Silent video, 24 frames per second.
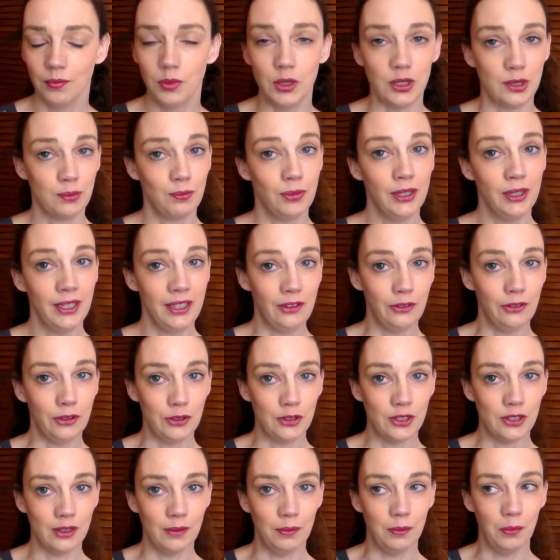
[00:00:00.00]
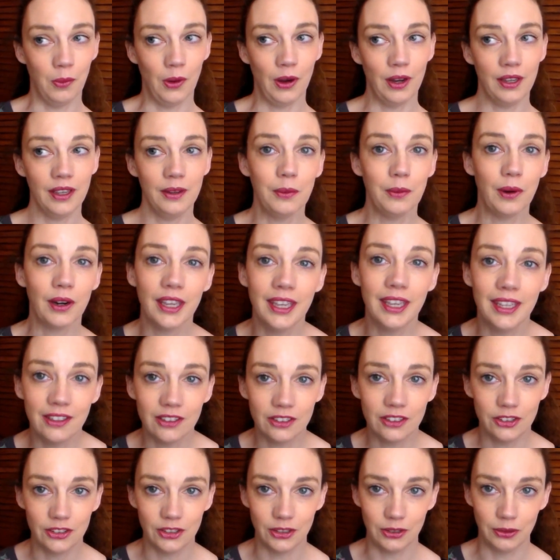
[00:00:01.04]
was pretty gruesome, what he
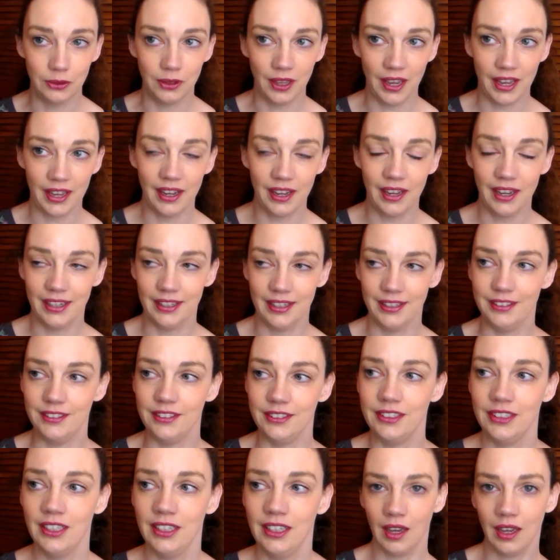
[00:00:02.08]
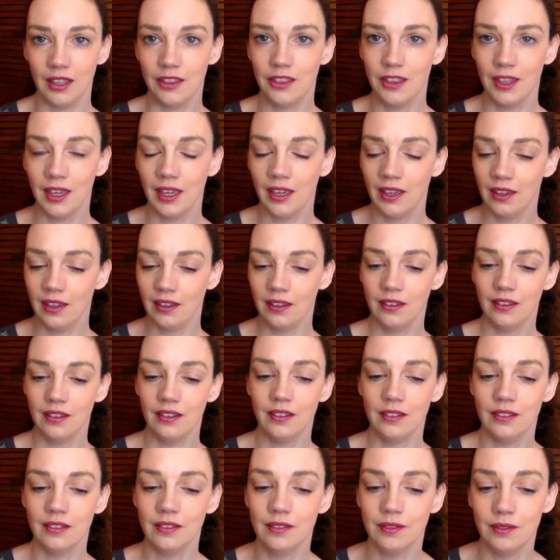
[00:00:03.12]
could do there, and I think
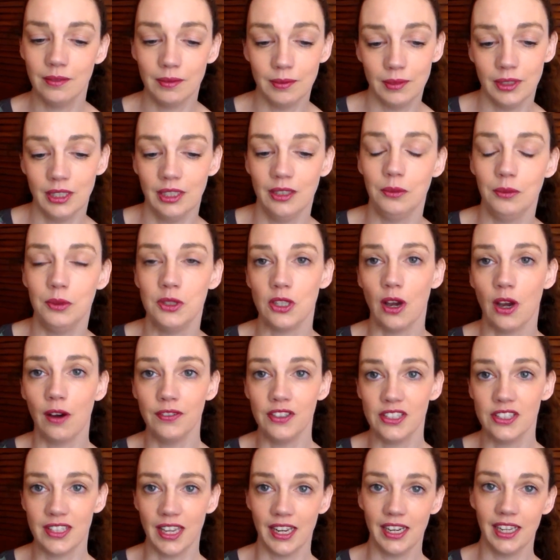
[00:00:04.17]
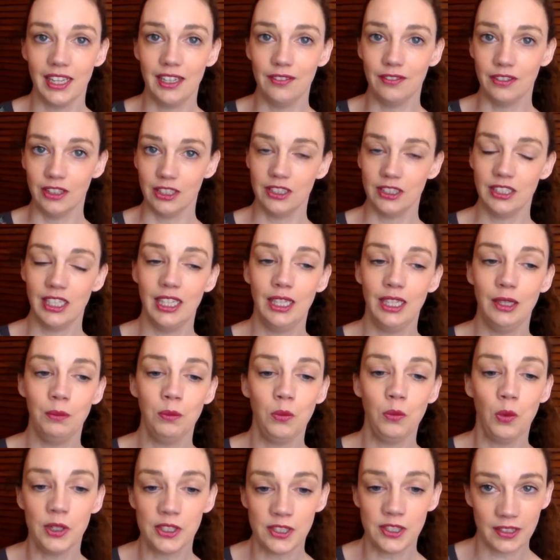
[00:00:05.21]
it was obvious that even the team
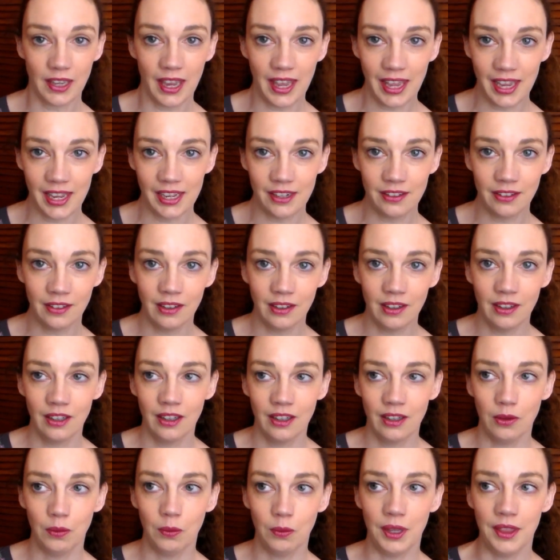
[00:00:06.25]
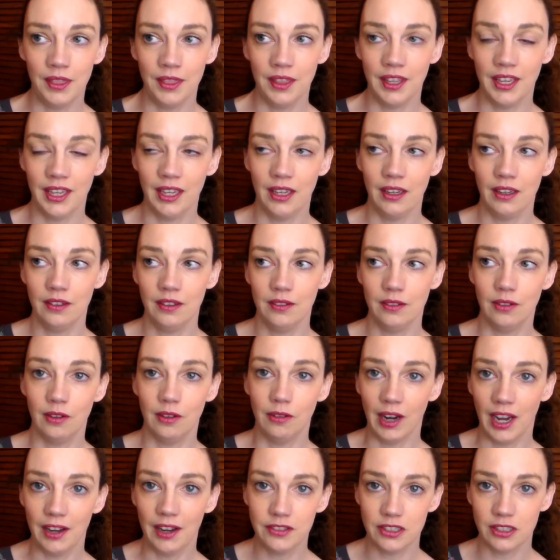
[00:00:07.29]
was scared when they
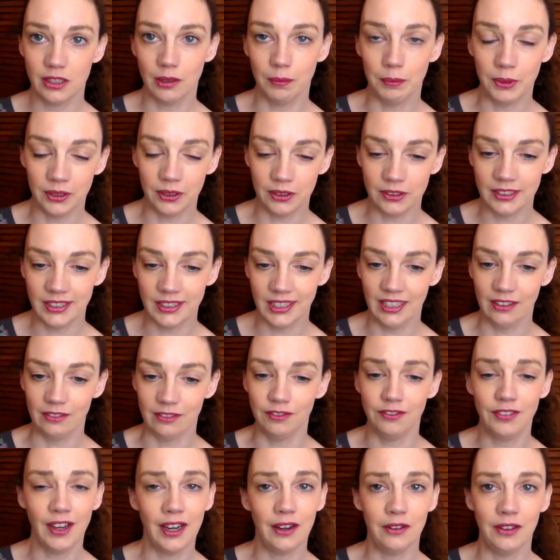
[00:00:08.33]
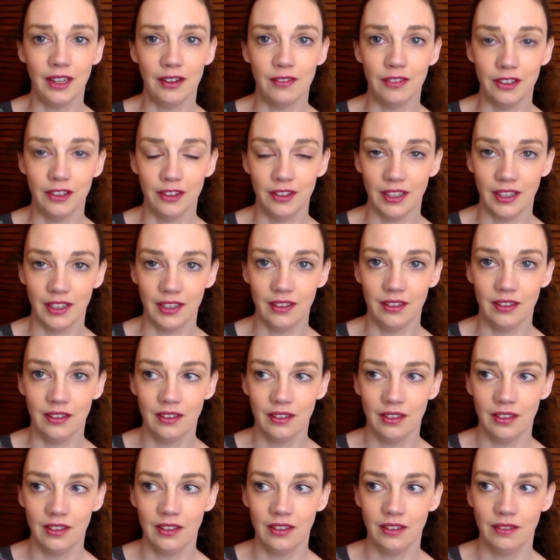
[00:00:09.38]
arrived at the building and found everything
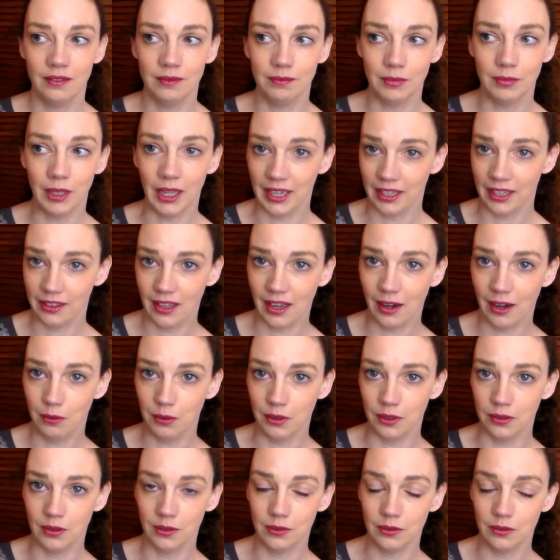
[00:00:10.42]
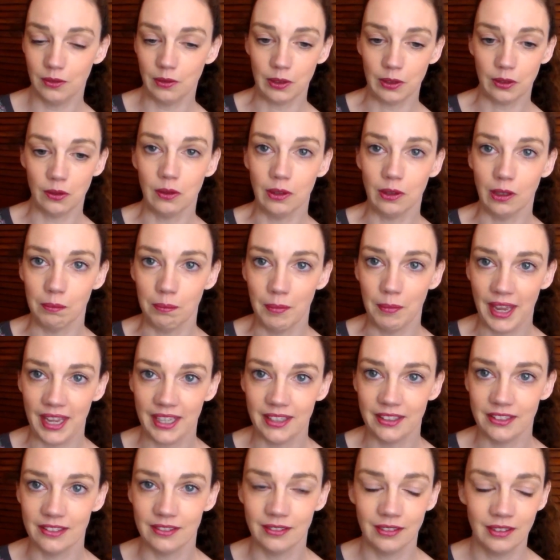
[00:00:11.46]
like that, with all the
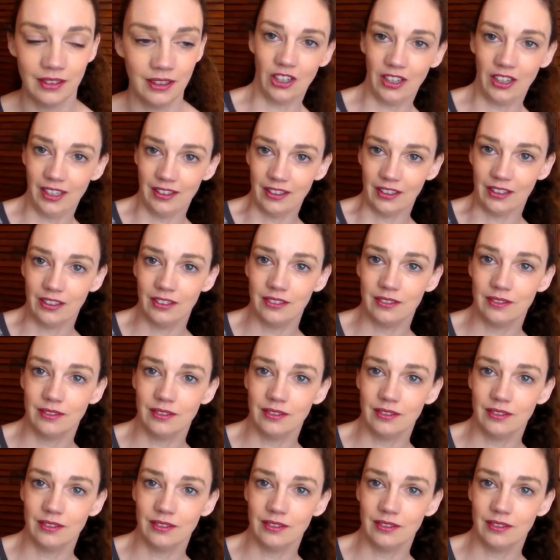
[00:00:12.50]
men stuck in